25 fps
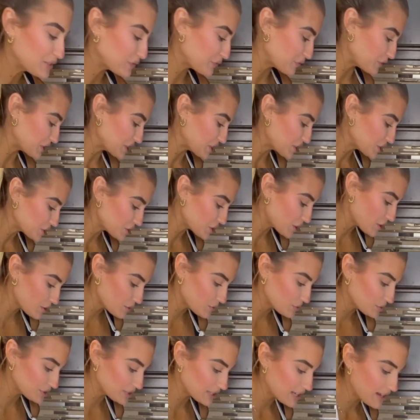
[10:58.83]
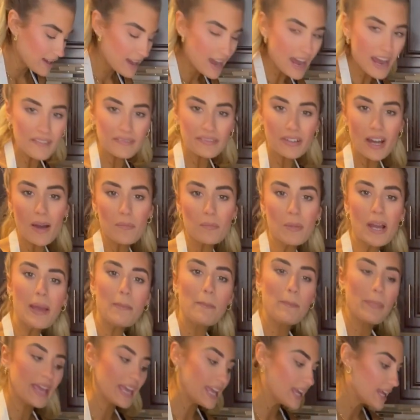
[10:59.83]
French toast. I've got my
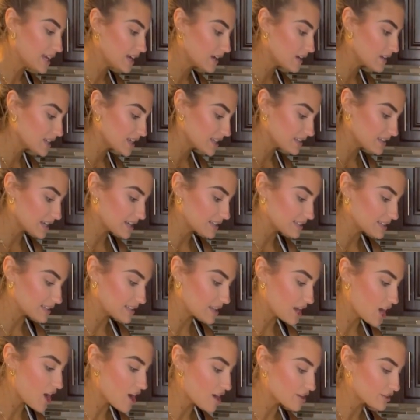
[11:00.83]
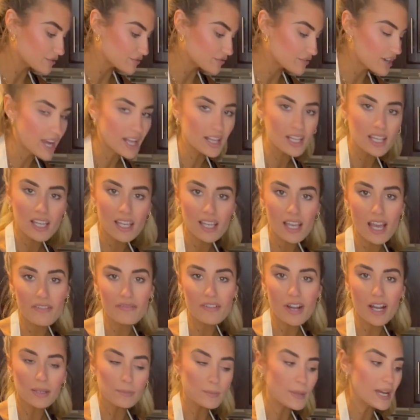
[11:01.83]
pan nice and hot and ready. I've
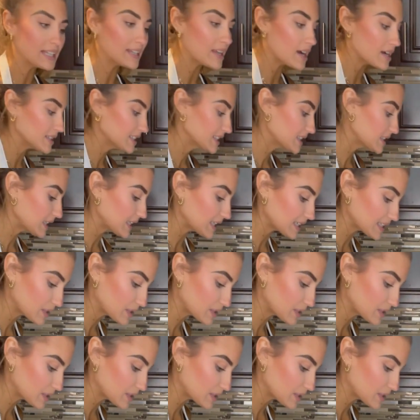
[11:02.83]
got my nonstick